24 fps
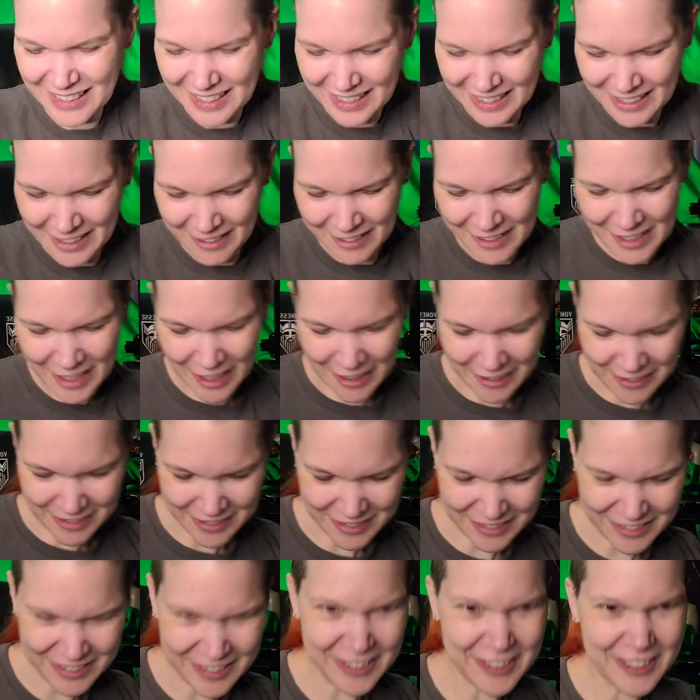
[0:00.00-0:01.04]
There you go.
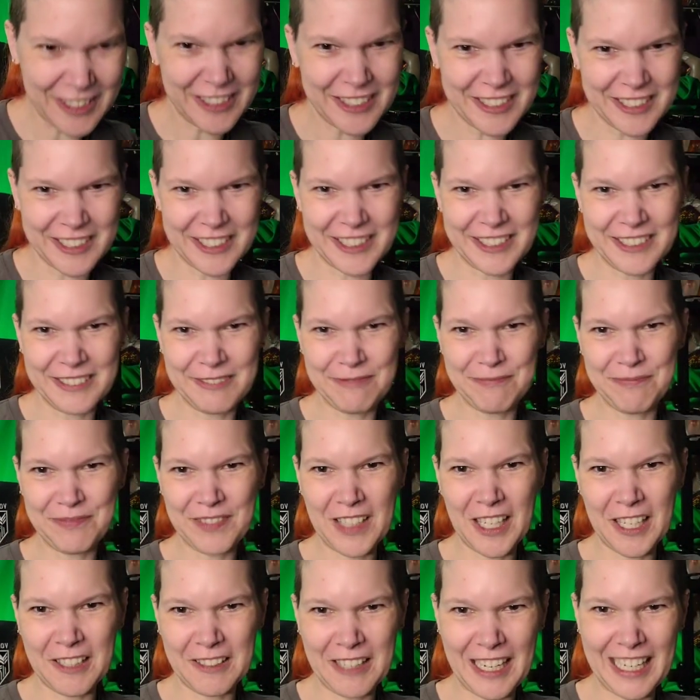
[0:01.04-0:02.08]
Good girl.
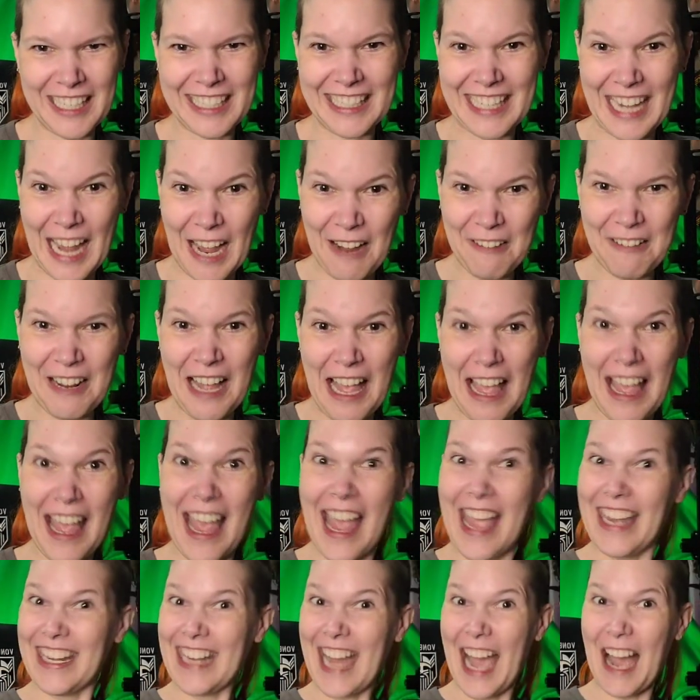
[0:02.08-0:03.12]
Alright. Now
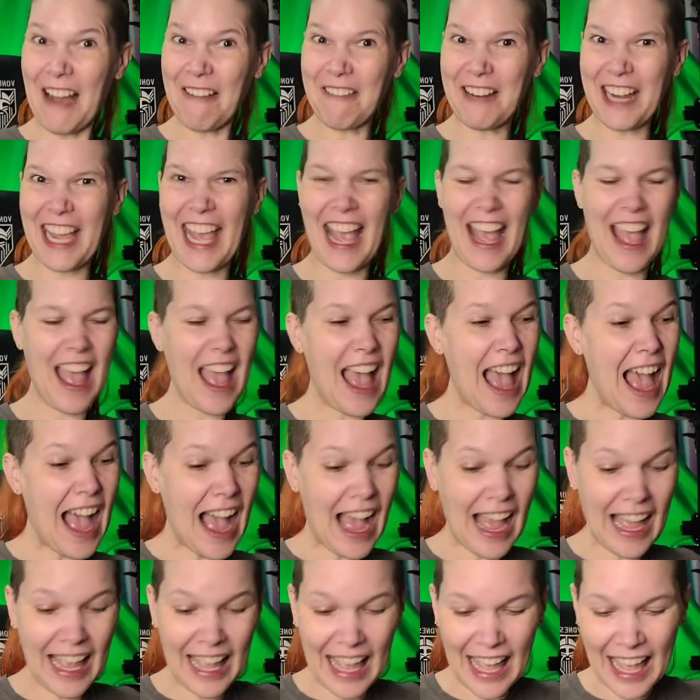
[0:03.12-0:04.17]

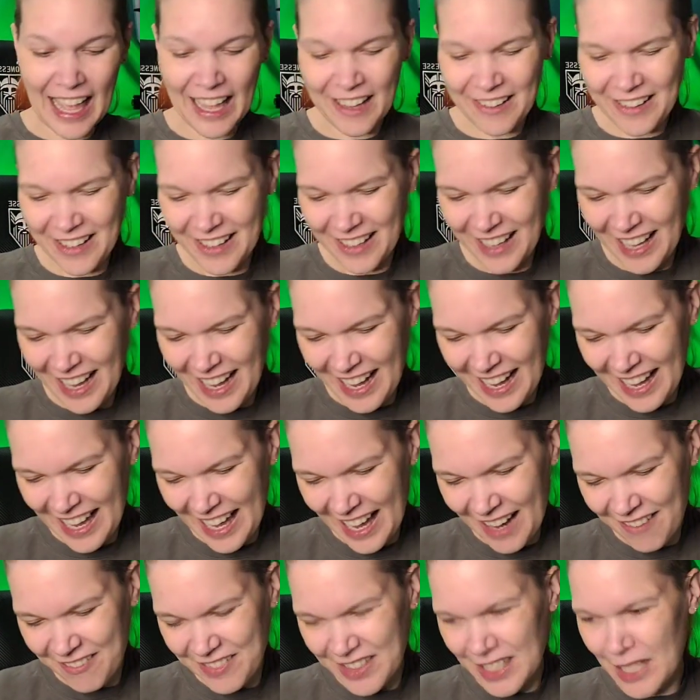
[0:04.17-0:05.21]
I
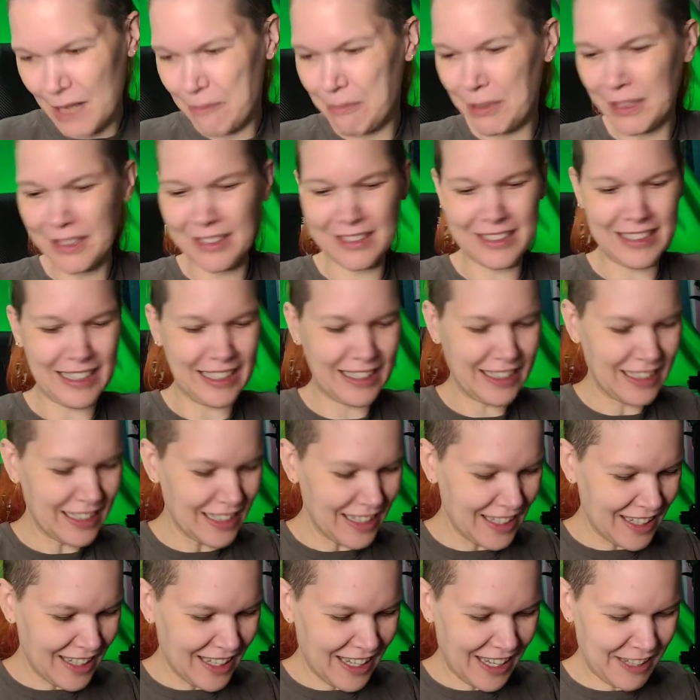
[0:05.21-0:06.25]
have the ability.
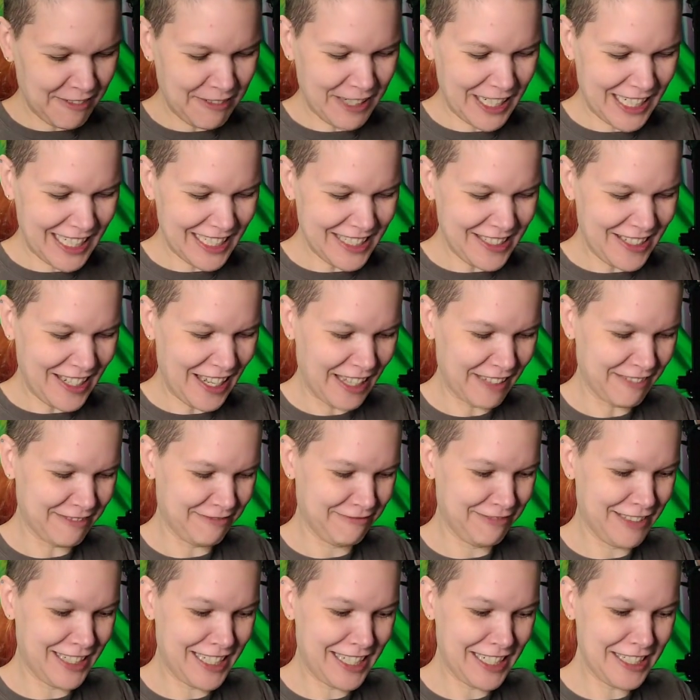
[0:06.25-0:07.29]
We can
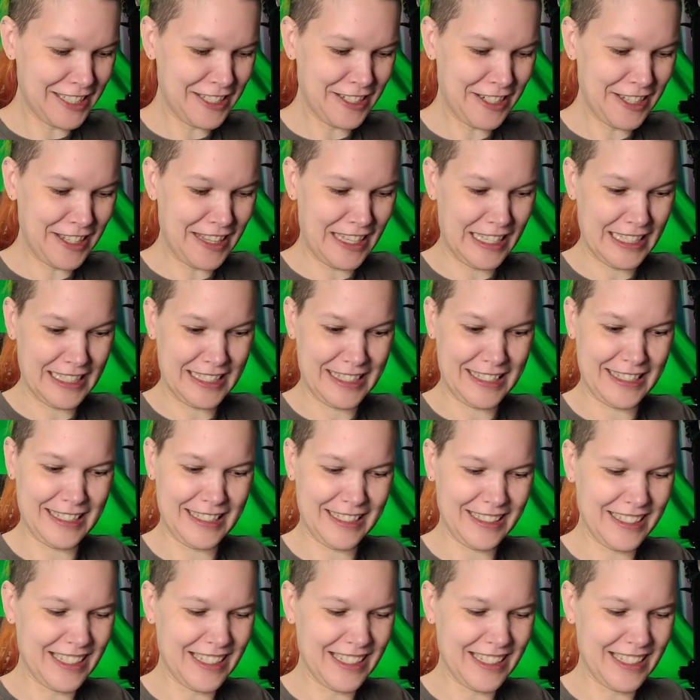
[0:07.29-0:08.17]
do this.